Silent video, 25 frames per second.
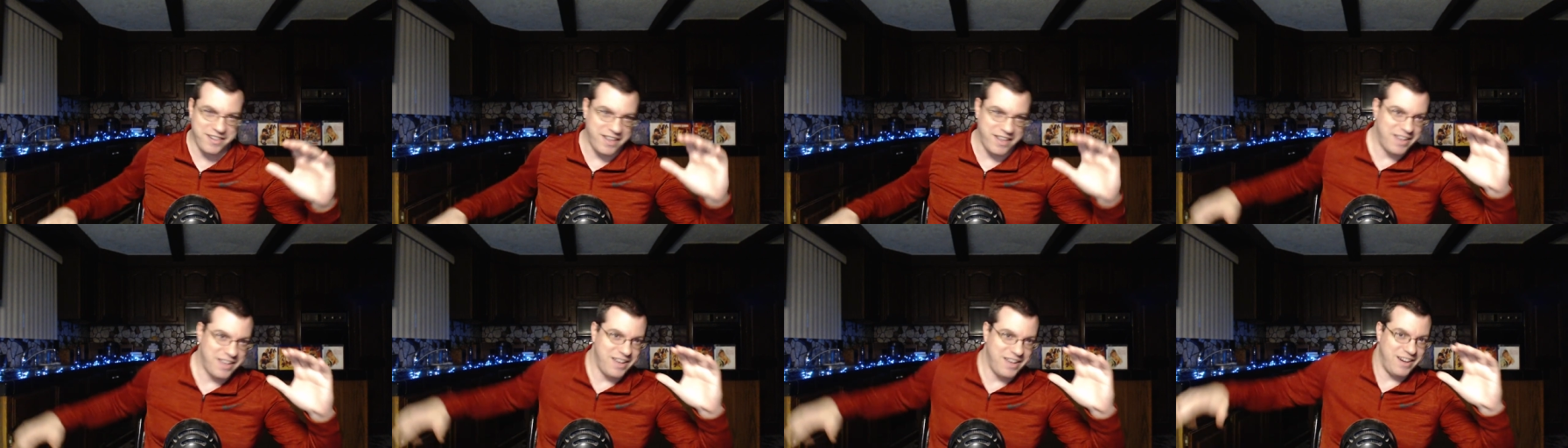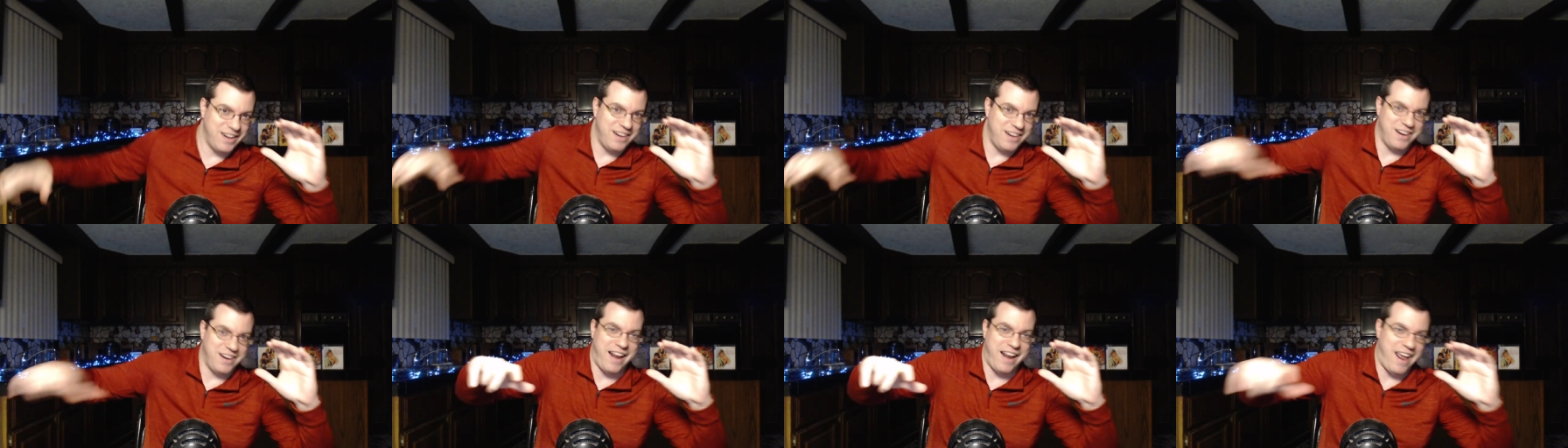like,
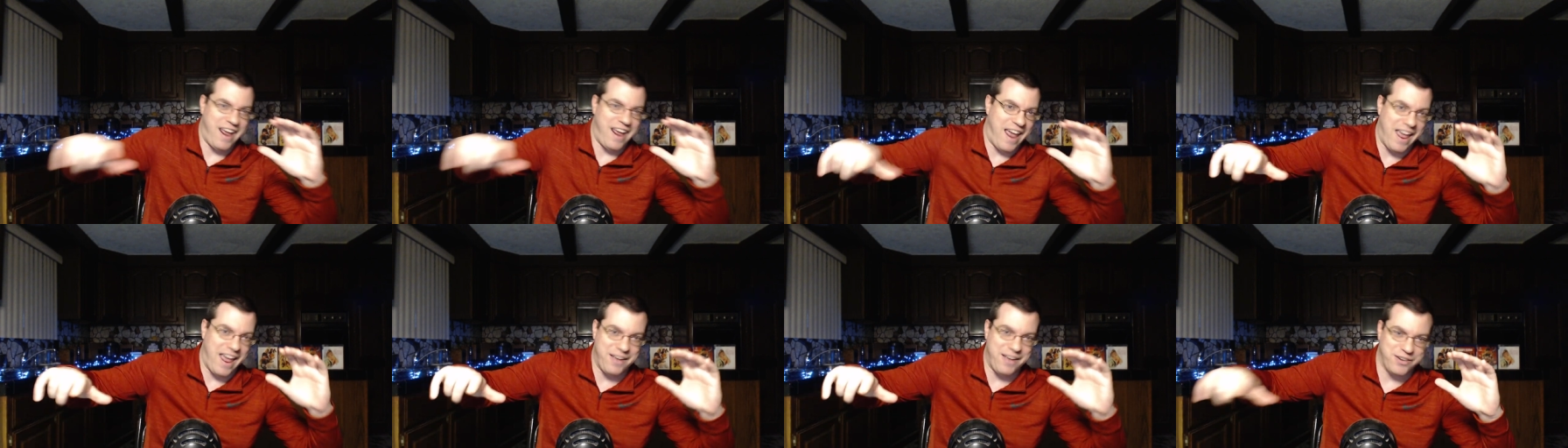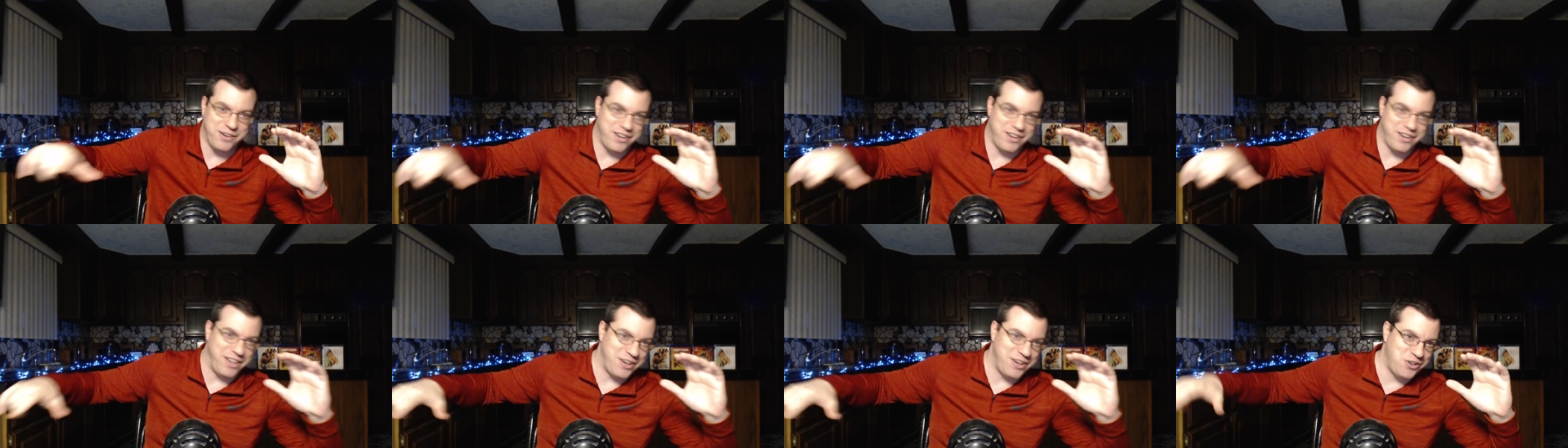get in an
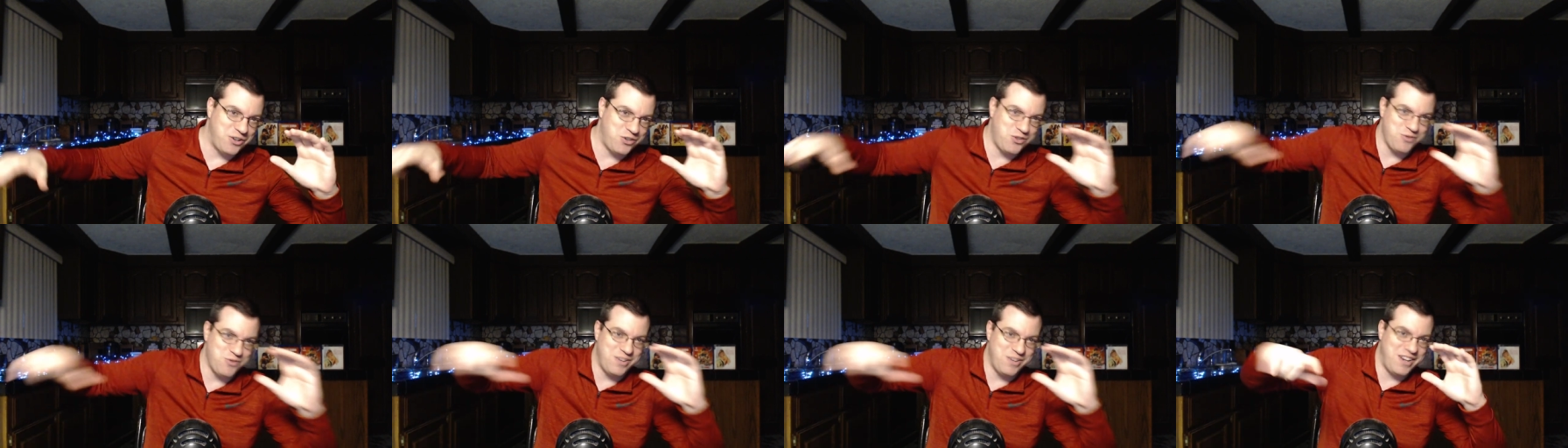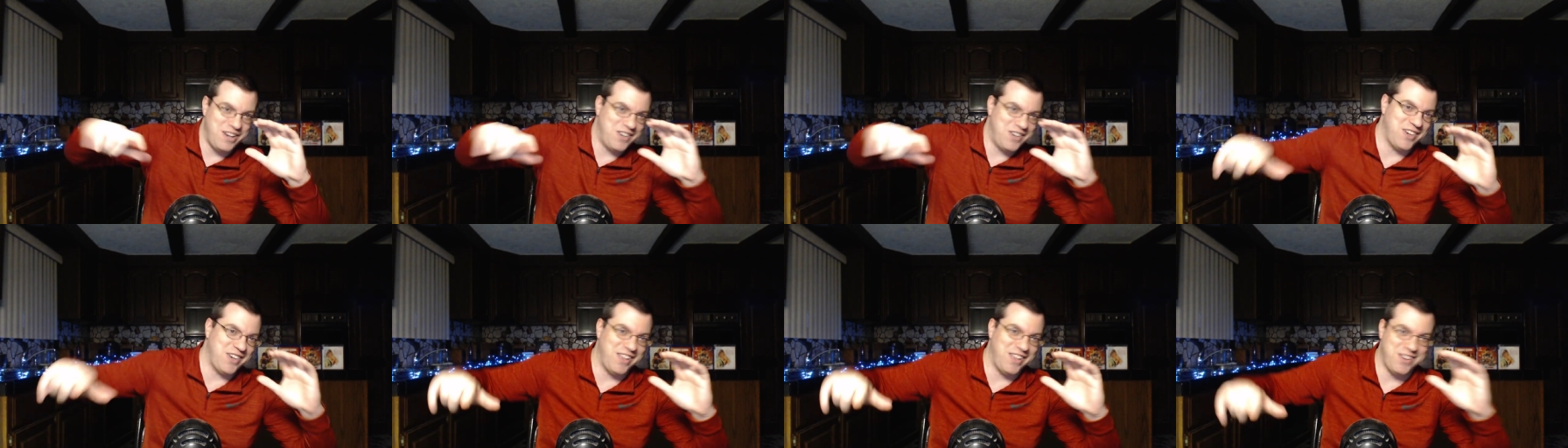angle to, like, shoot
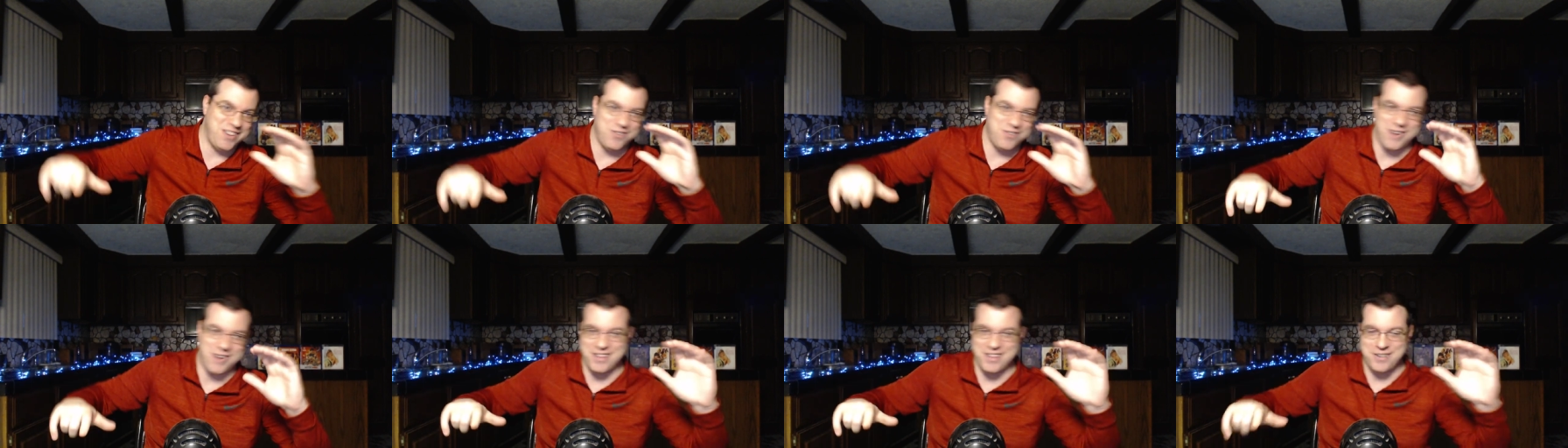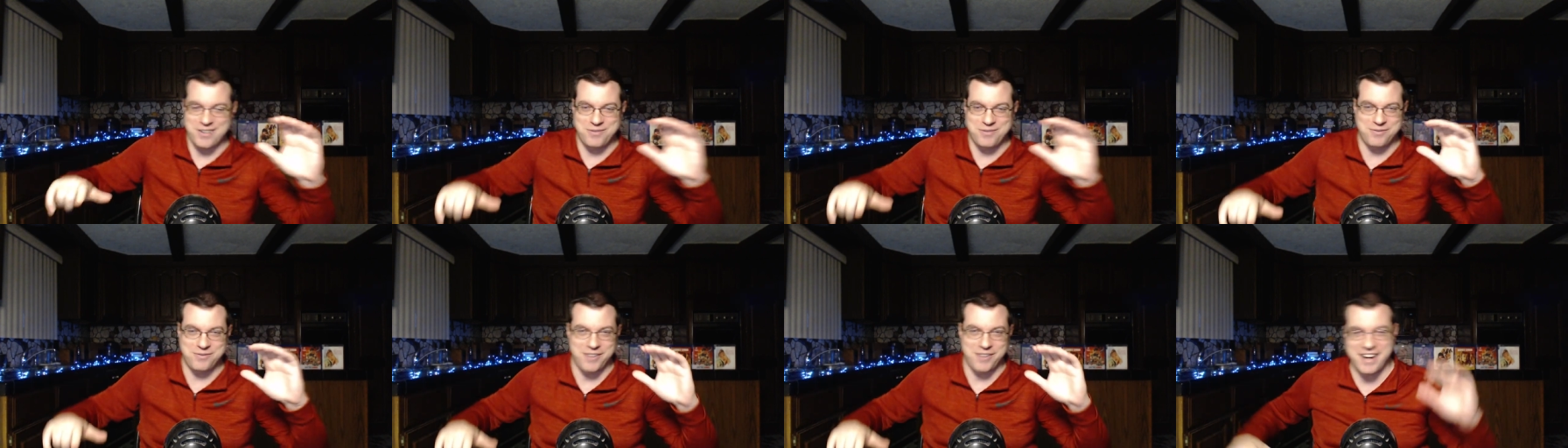each other while
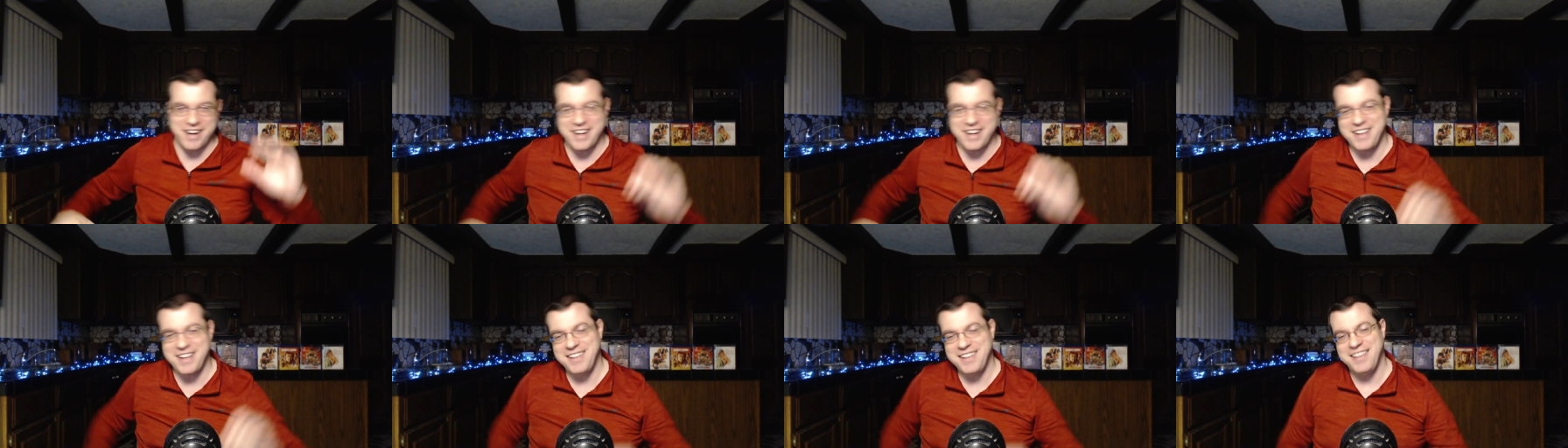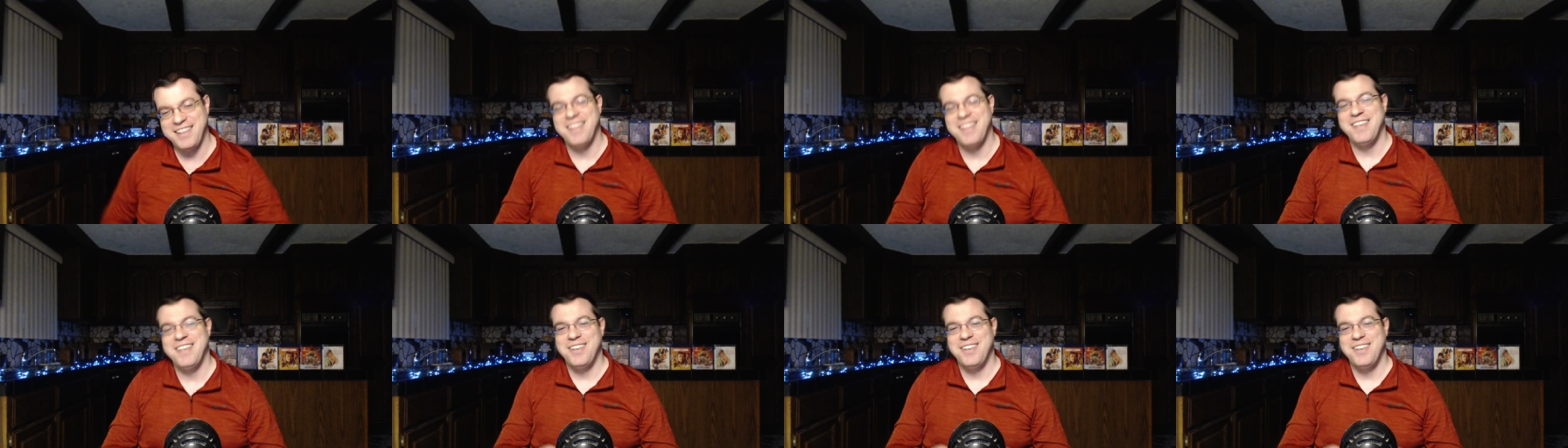they're fighting.